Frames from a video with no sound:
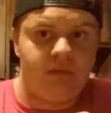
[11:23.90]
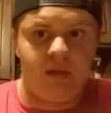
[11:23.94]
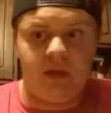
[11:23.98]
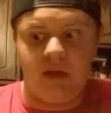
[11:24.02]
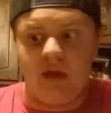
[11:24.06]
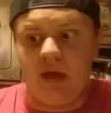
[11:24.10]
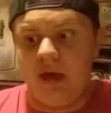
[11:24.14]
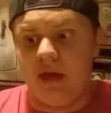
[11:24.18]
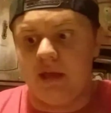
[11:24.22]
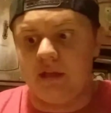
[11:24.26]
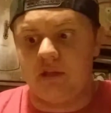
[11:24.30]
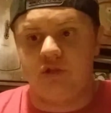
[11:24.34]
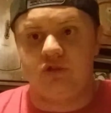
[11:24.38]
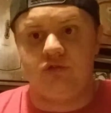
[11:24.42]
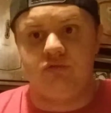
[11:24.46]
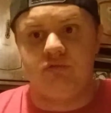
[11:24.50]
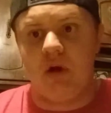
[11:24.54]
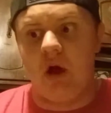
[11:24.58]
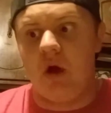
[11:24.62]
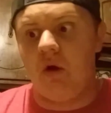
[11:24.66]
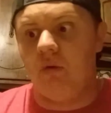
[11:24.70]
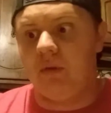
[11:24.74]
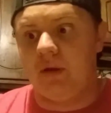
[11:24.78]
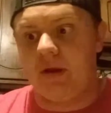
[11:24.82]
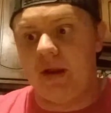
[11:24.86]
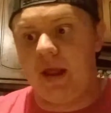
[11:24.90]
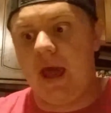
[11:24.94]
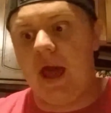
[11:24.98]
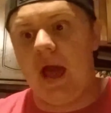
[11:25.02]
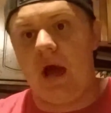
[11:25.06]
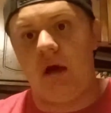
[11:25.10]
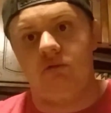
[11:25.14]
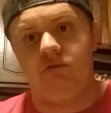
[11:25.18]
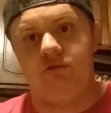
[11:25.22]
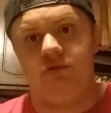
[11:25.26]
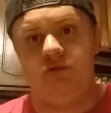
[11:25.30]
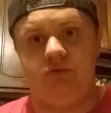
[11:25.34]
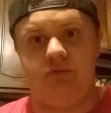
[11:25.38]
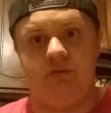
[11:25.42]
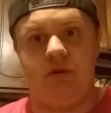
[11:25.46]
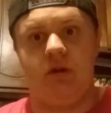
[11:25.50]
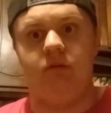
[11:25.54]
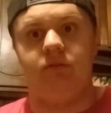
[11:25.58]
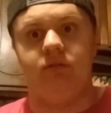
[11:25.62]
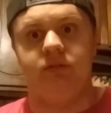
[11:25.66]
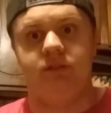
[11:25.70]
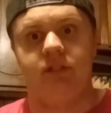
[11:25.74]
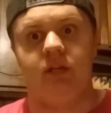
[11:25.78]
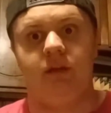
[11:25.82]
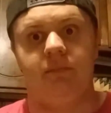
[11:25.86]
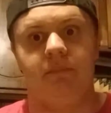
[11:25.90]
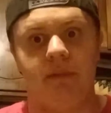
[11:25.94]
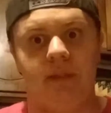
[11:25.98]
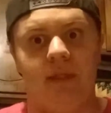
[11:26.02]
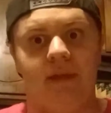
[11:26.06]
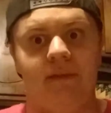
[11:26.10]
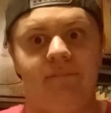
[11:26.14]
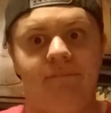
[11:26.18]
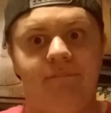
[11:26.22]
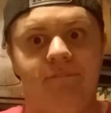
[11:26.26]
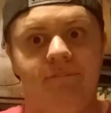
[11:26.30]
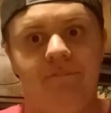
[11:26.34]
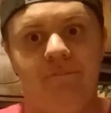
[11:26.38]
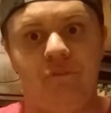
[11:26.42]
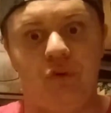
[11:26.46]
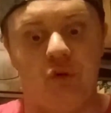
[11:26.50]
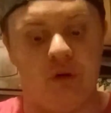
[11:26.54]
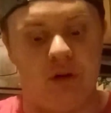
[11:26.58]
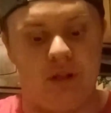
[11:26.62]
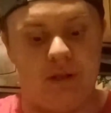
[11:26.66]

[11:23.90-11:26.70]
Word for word: intro and outro, it's going to be like 40